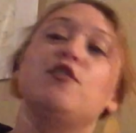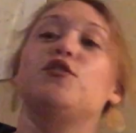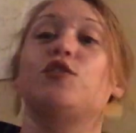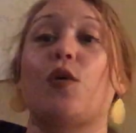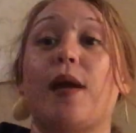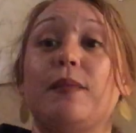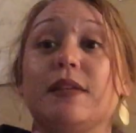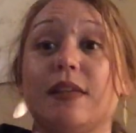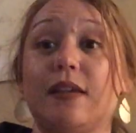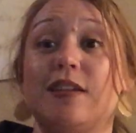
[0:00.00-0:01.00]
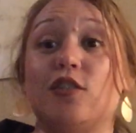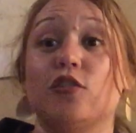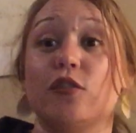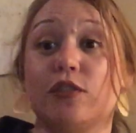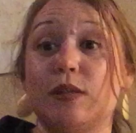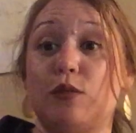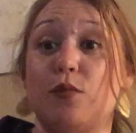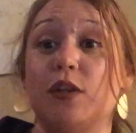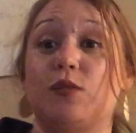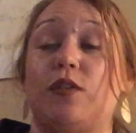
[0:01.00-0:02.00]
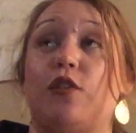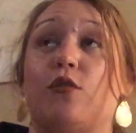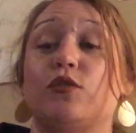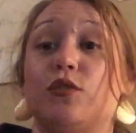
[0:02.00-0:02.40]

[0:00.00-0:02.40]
So I'm excited to learn some new books with you.